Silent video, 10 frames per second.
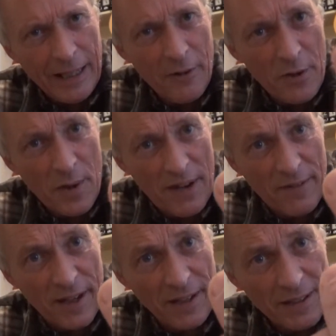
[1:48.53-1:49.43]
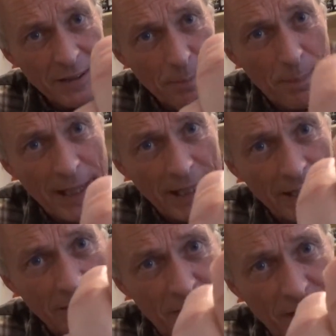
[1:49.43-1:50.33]
Have you ever
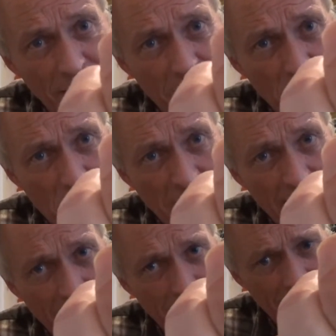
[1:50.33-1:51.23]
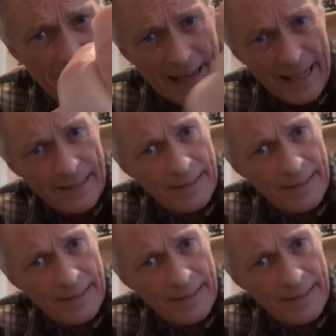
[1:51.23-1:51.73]
bent a furniture tack like that?